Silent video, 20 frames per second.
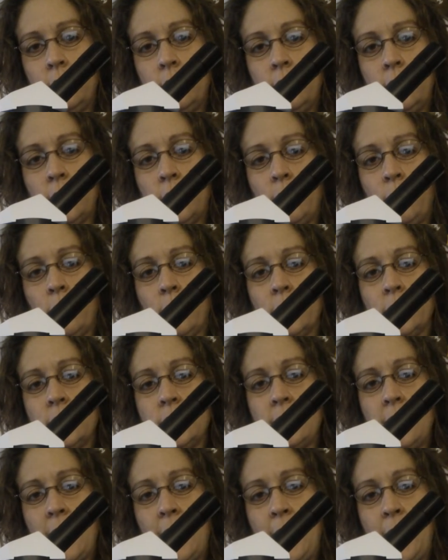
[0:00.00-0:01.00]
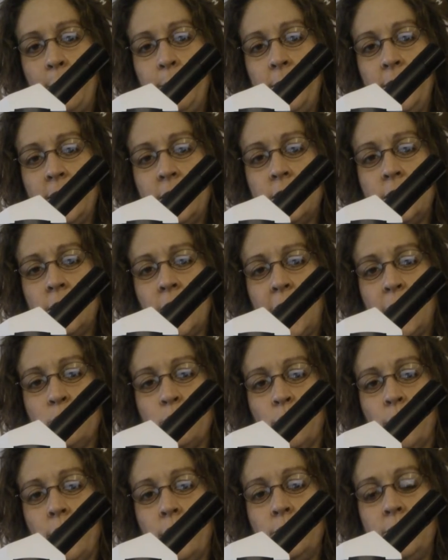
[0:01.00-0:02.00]
the coarse knob. The stage
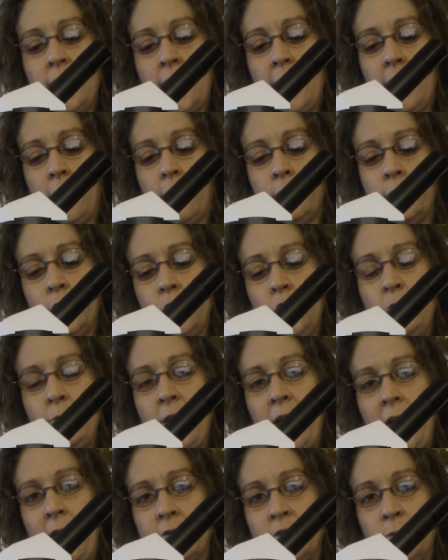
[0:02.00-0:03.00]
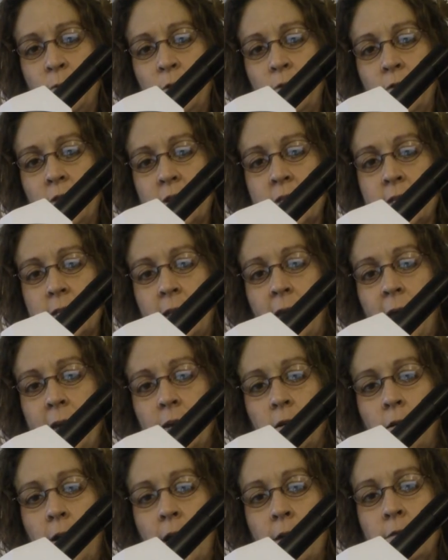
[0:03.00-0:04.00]
will go down. You may have to move the slide
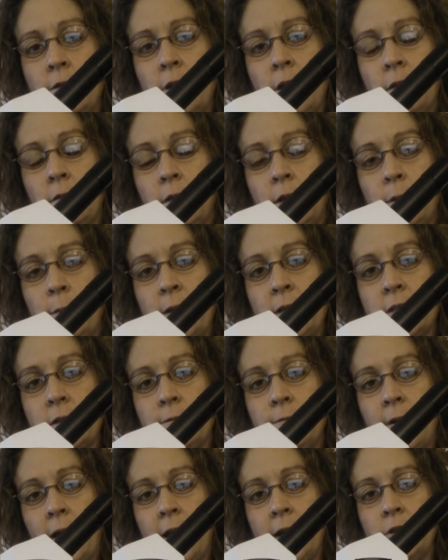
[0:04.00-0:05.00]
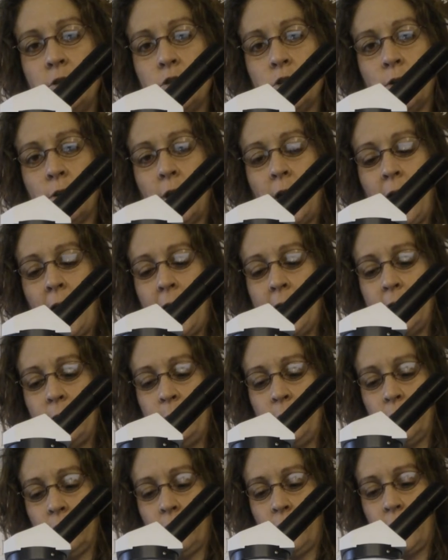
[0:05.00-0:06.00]
around a little bit to find your
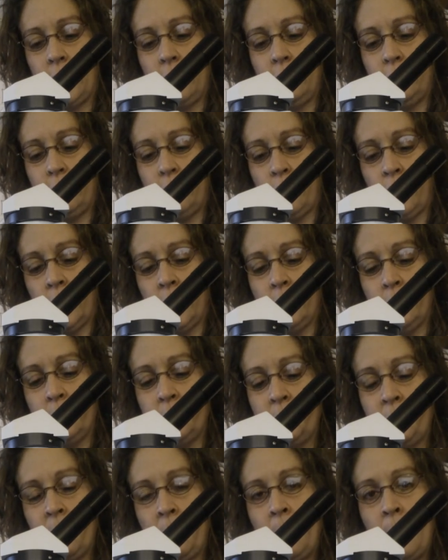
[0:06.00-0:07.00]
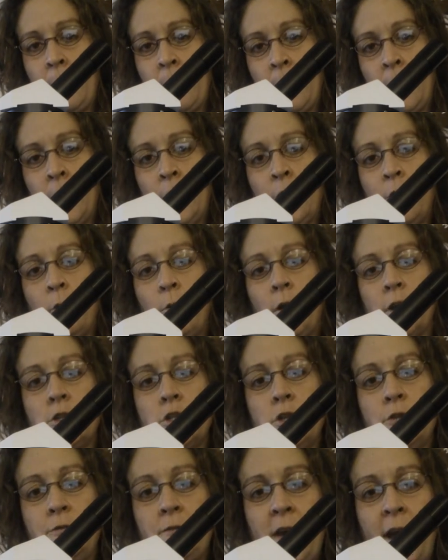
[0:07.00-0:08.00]
item you're looking for.
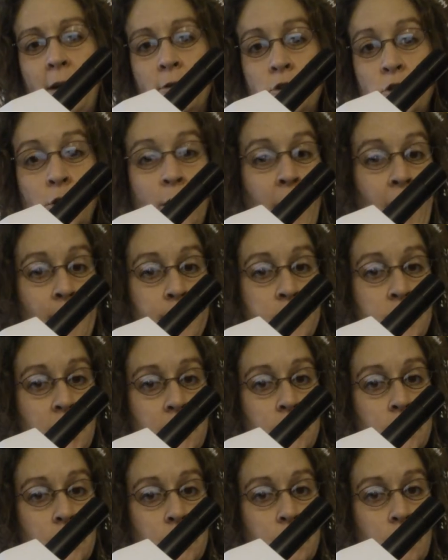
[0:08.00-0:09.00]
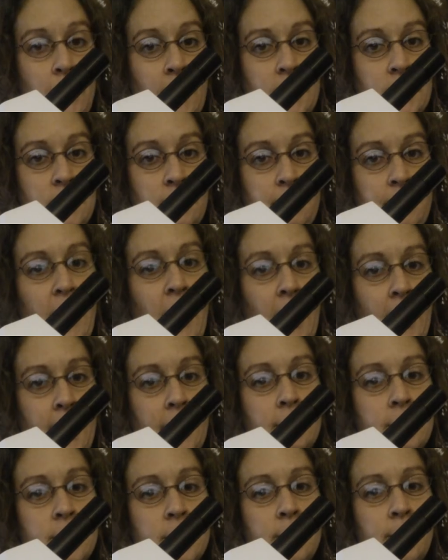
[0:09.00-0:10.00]
Once you found your object you're trying to
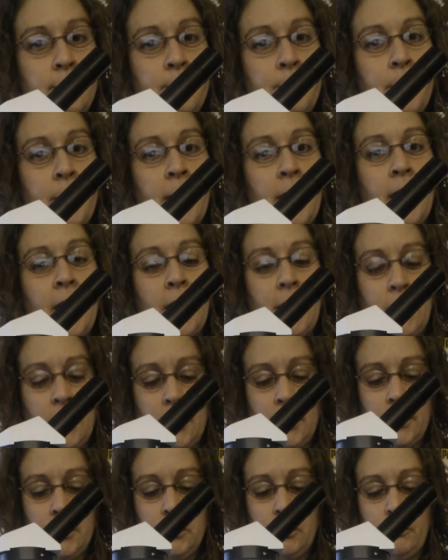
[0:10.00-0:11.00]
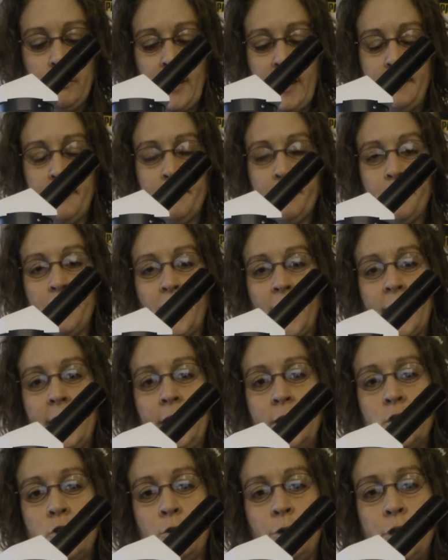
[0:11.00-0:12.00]
find, you may bring it
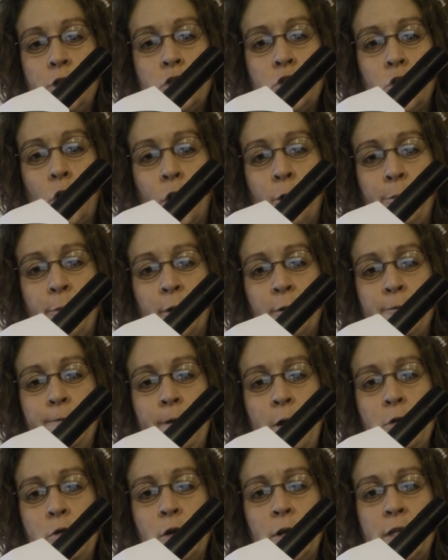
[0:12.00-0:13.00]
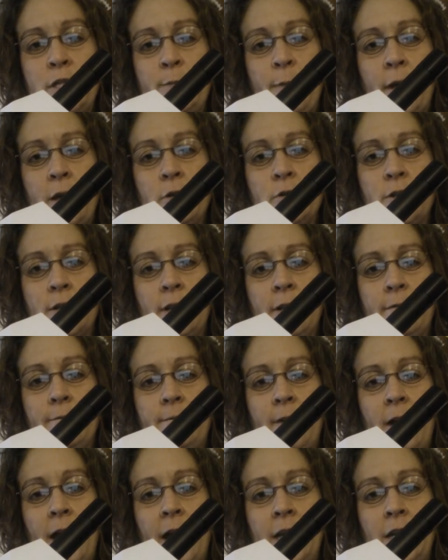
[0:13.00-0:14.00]
into a sharper focus by using the
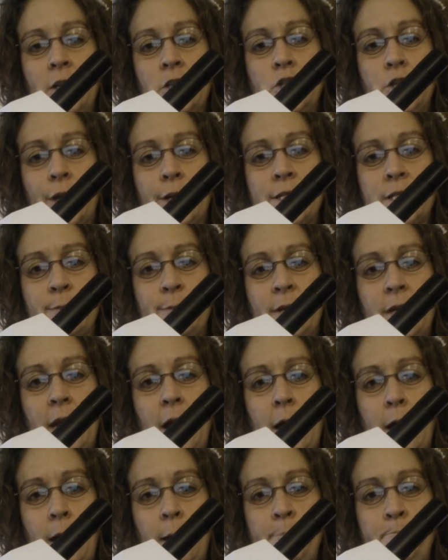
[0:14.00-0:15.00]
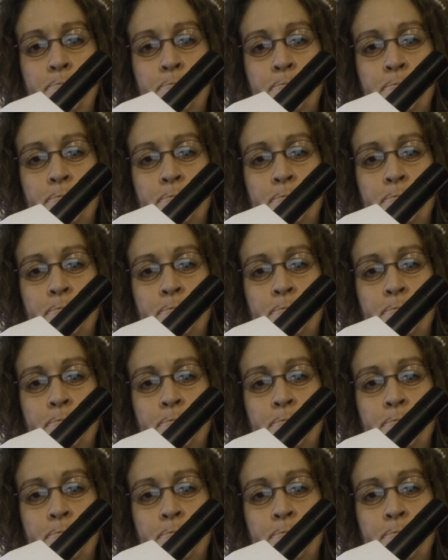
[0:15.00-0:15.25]
fine adjustment knob.